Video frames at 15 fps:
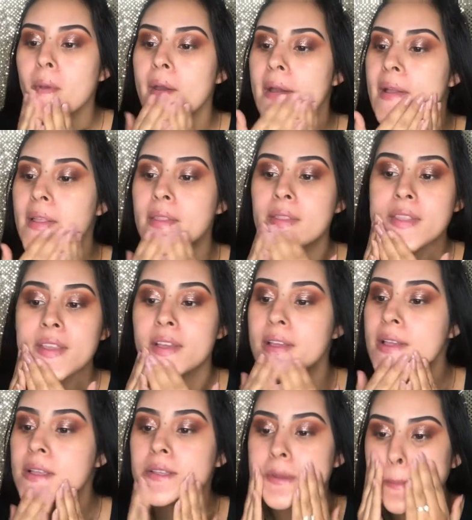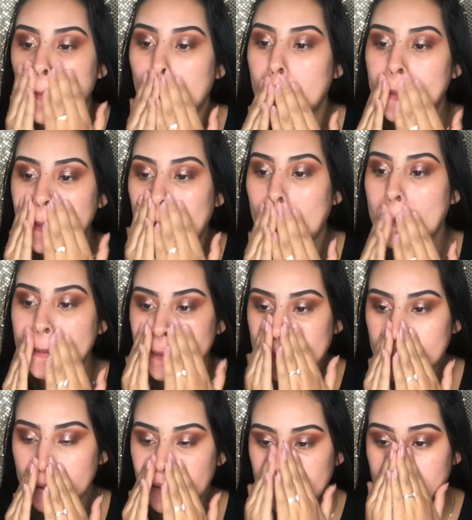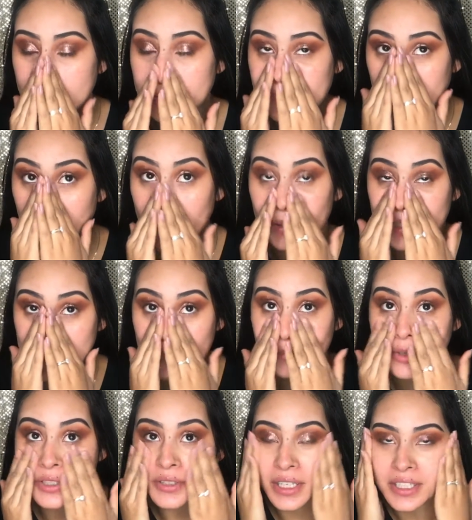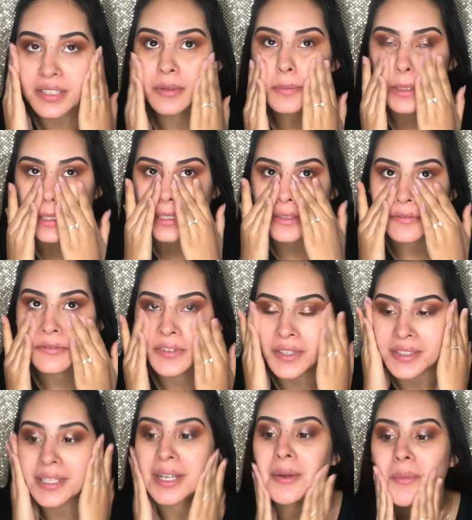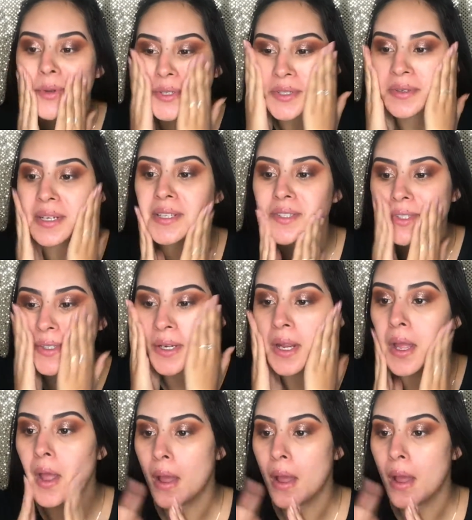And this moisturizer, or this primer, I say moisturizer because it feels like a moisturizer,